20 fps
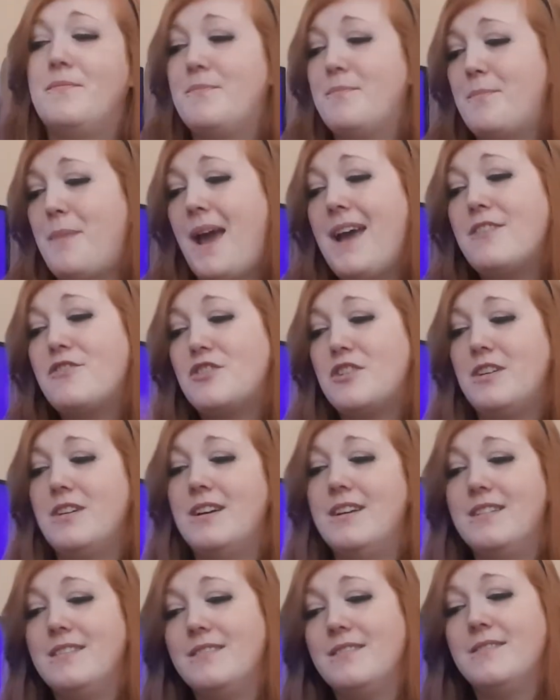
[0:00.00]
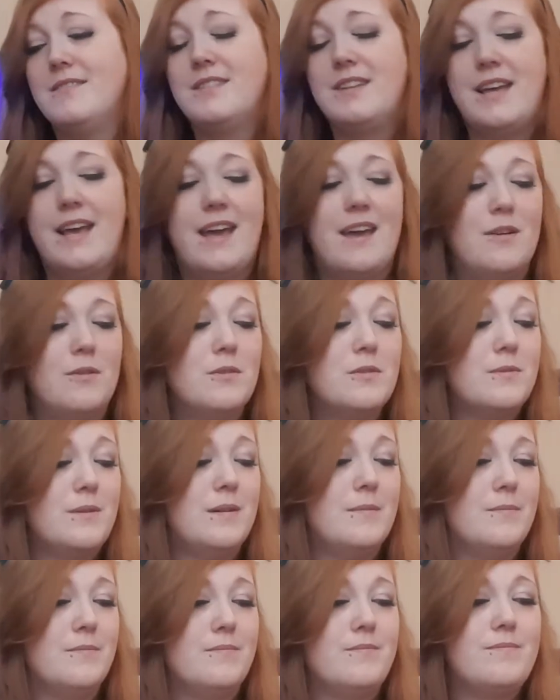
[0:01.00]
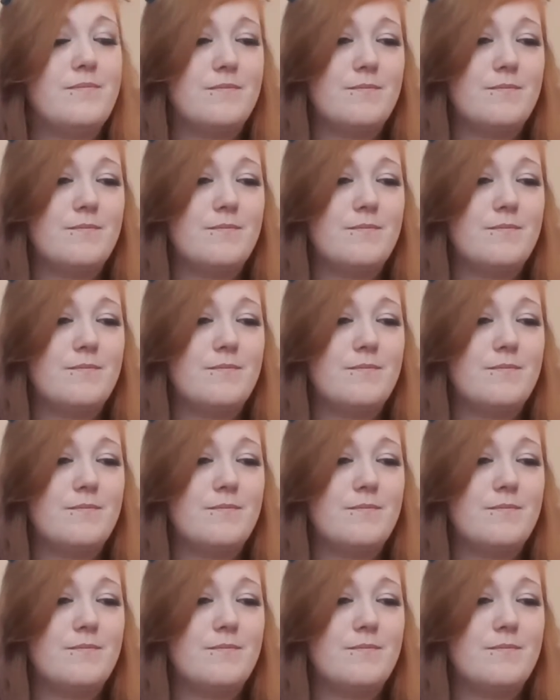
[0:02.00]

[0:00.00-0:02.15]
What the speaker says: Petra and Oroam